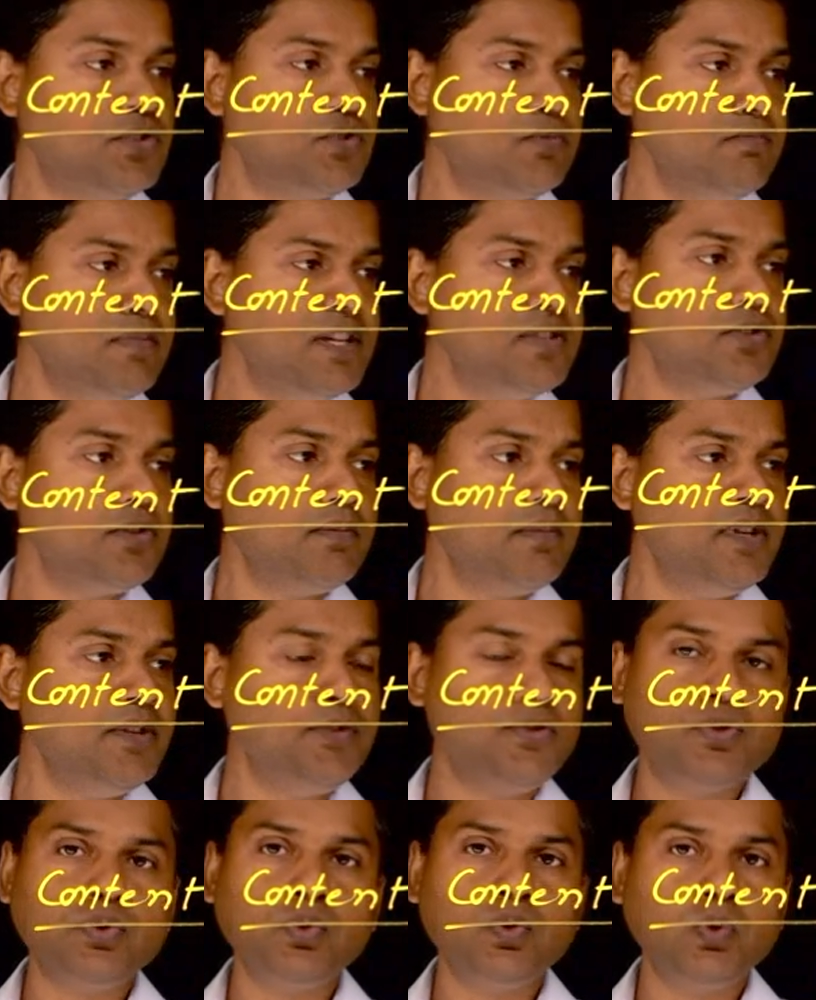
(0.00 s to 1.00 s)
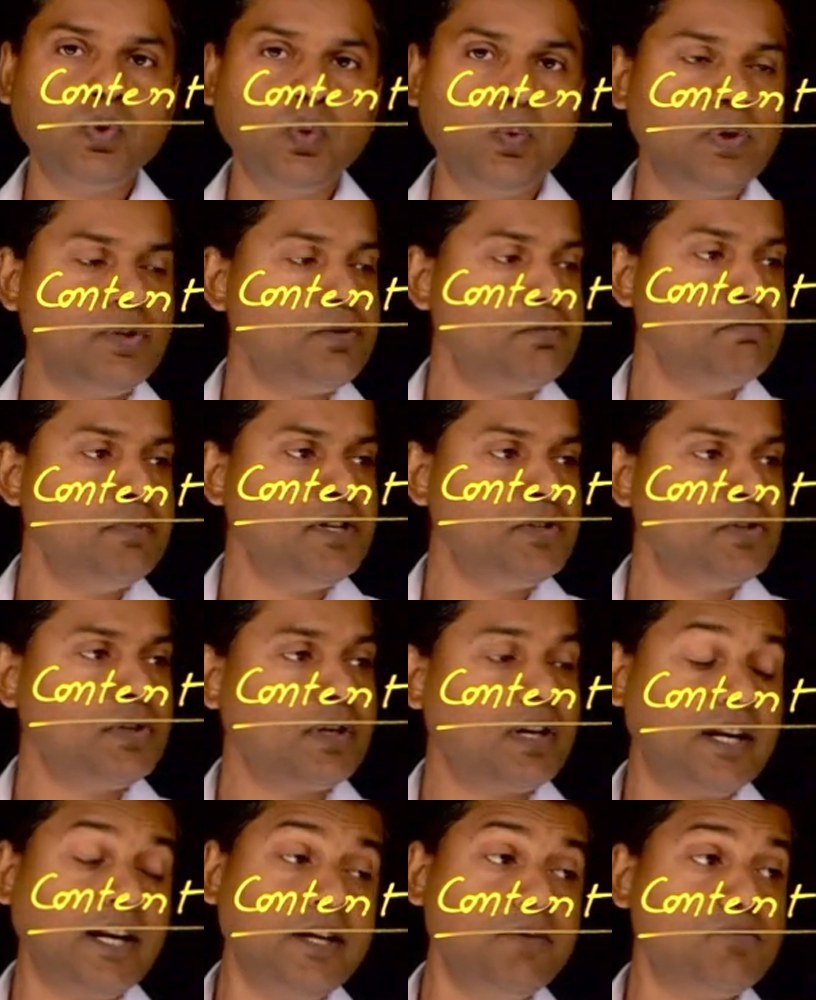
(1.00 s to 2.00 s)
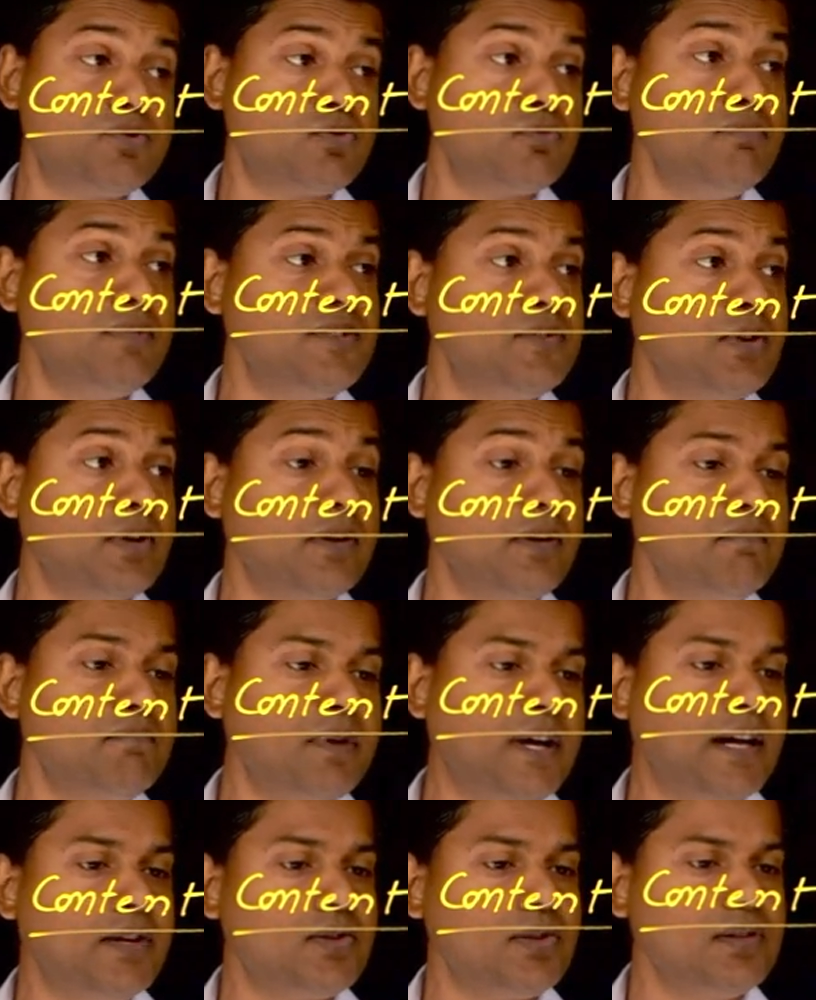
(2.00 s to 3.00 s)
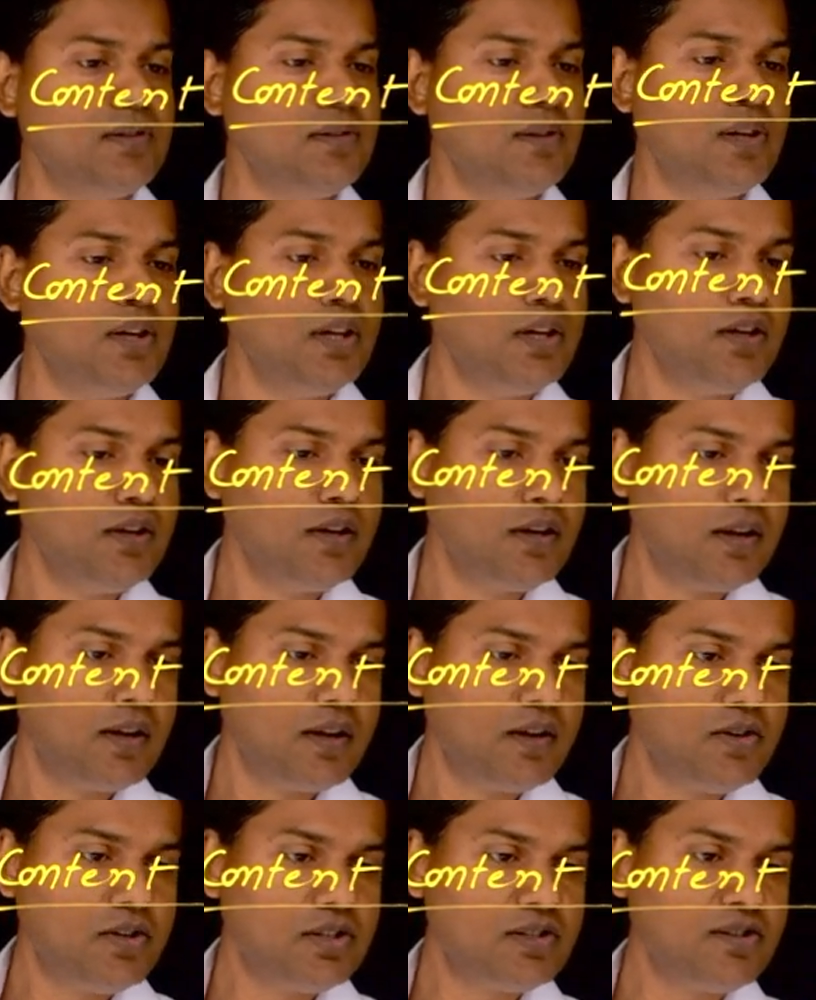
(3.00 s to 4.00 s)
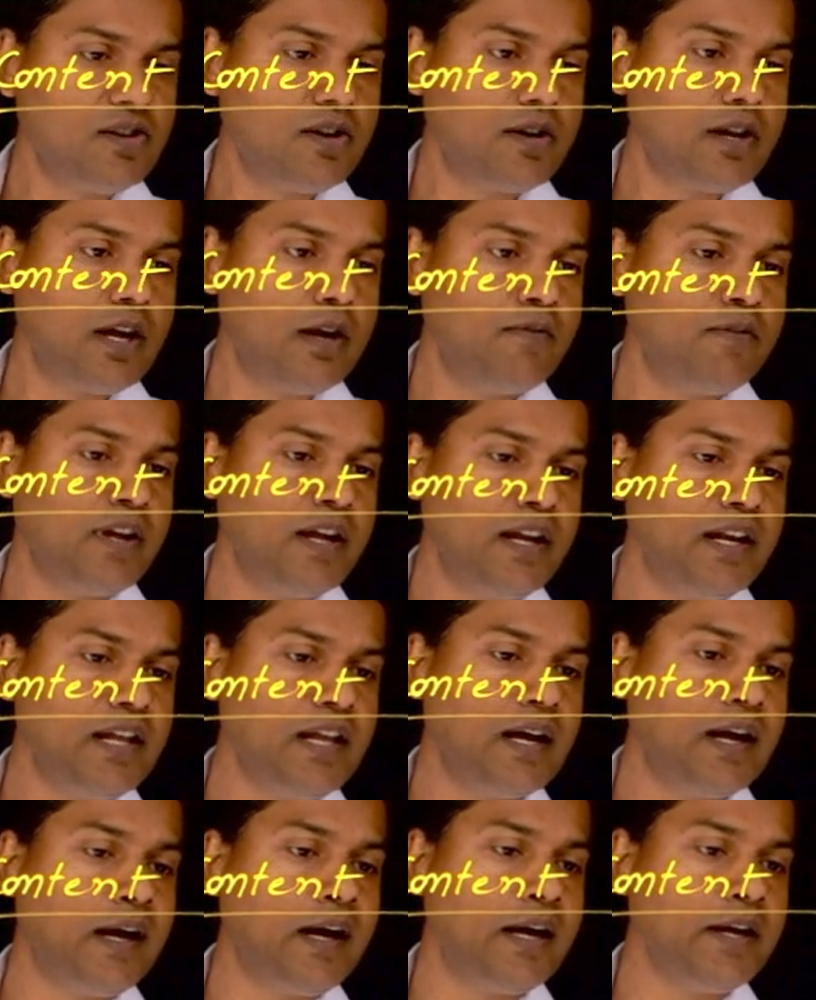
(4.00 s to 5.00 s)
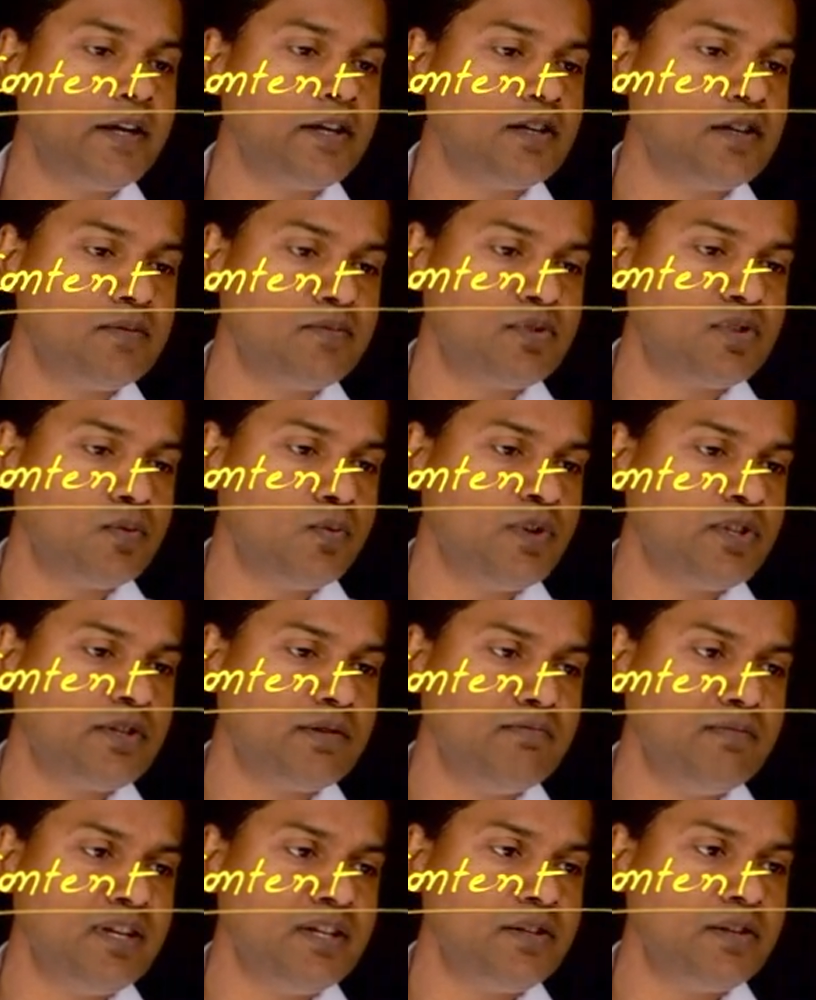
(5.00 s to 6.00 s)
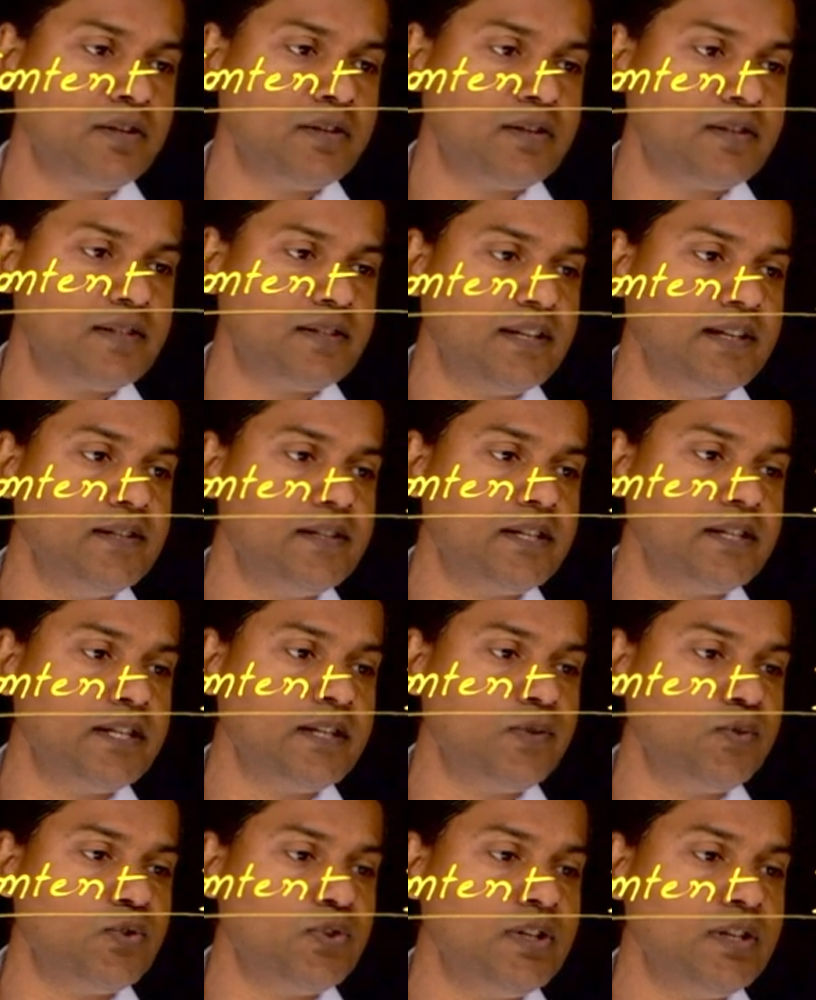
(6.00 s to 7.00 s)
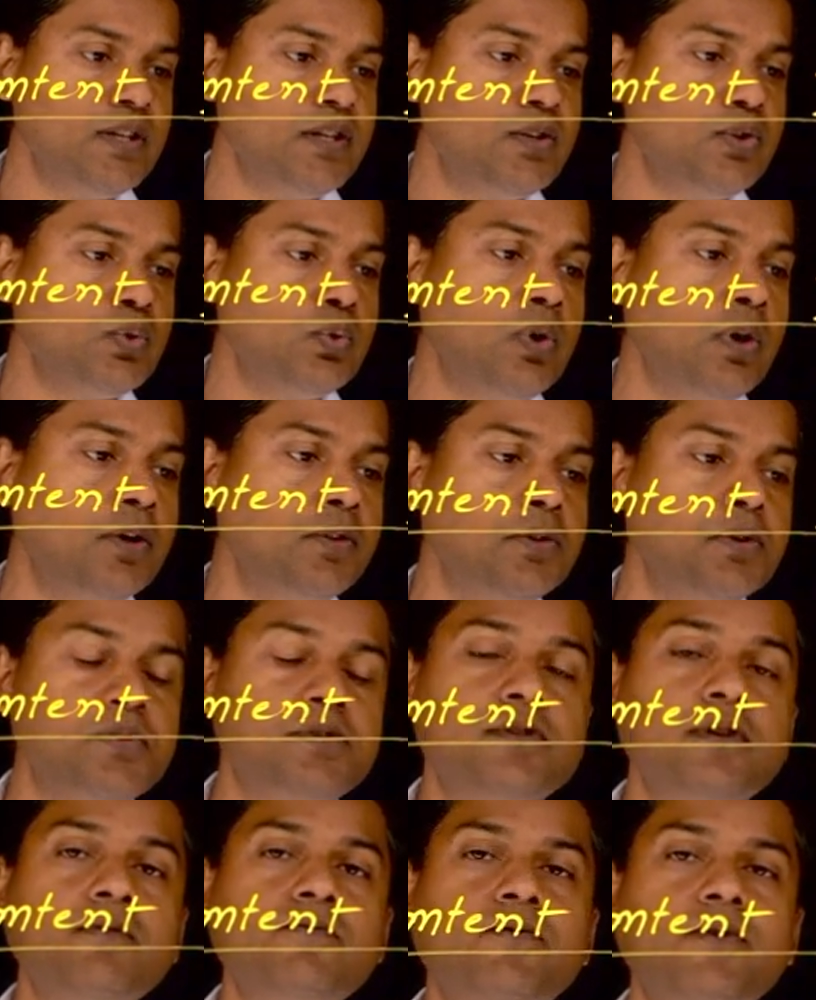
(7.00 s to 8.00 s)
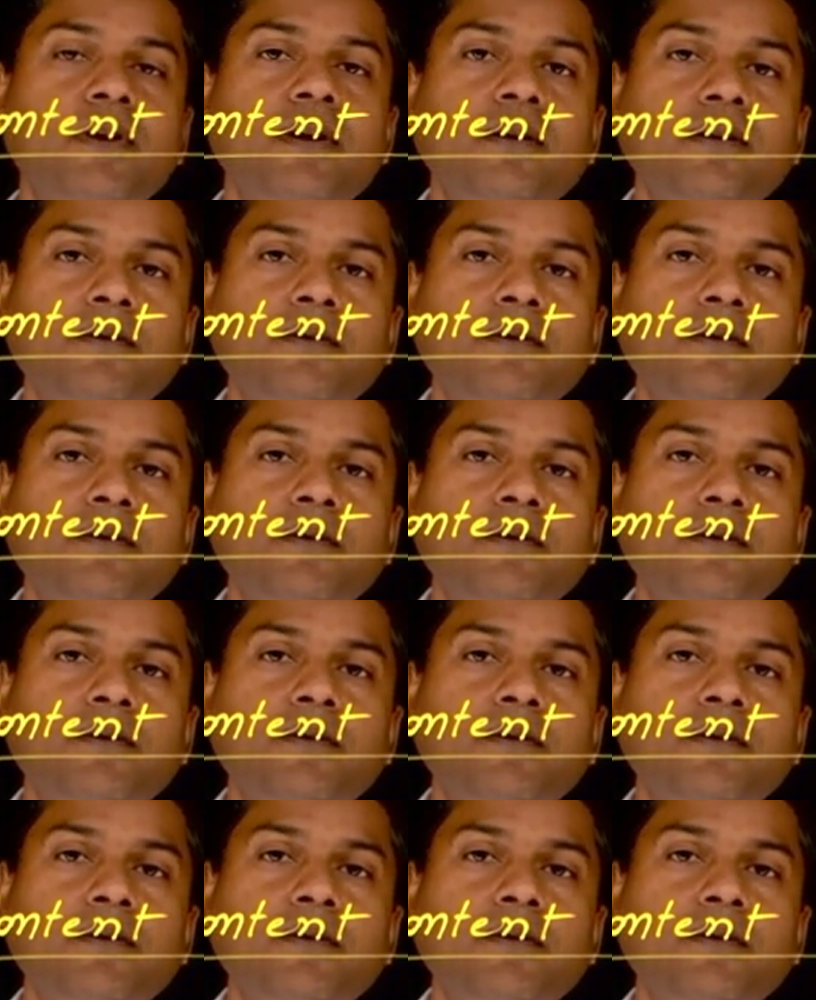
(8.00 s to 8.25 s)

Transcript: measurement tool, which measure, claims to measure compassion, does not have any items which measure sensitivity to other suffering.